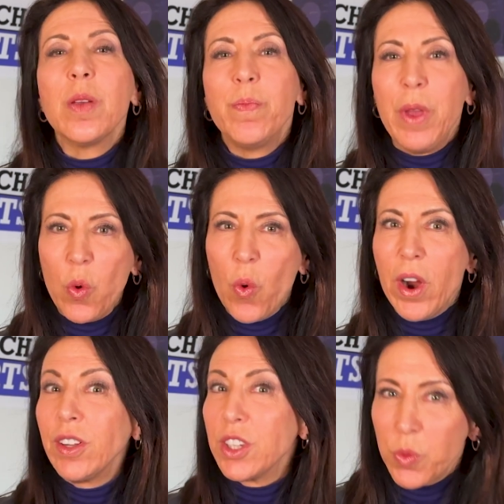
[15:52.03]
Big
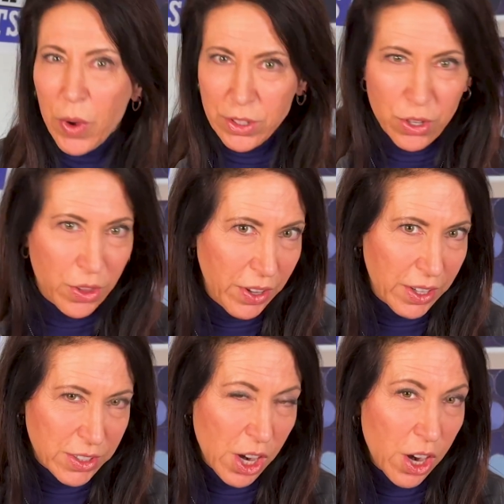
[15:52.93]
Wireless wants you to think
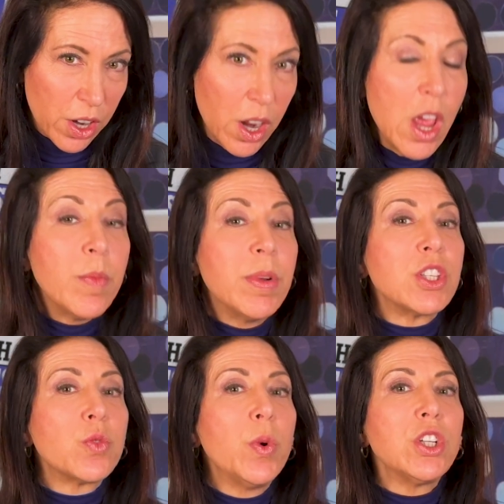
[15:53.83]
it's hard, but
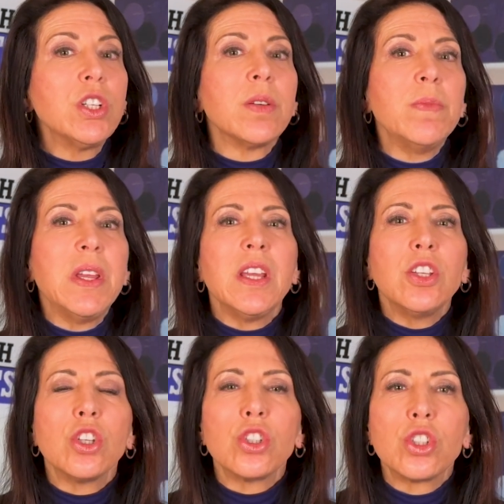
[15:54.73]
switching to Mint
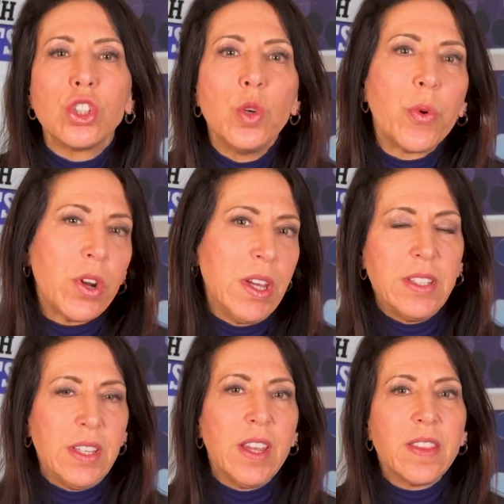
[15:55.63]
is super easy.